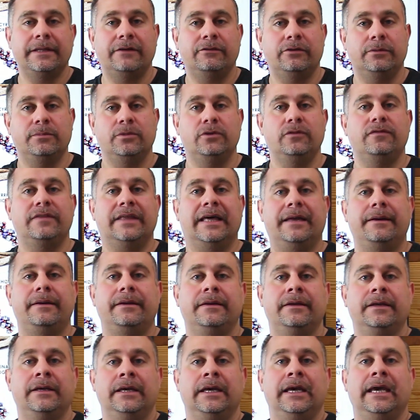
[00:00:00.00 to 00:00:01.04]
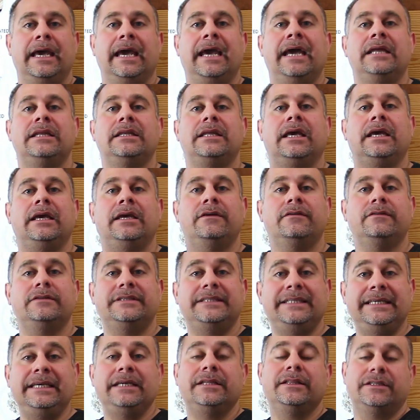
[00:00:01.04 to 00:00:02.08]
they remove that, and they
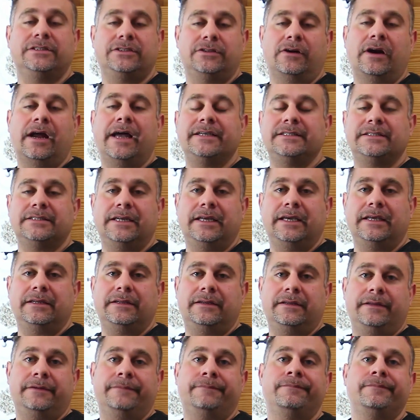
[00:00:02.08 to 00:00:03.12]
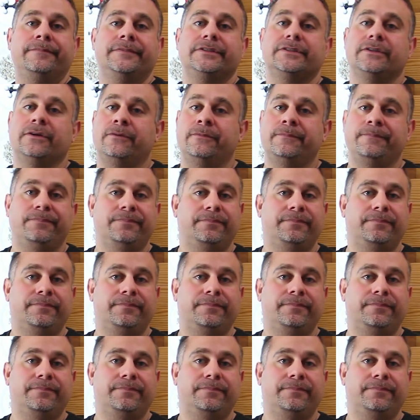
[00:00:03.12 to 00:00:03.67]
deglycyrrhizinated it. So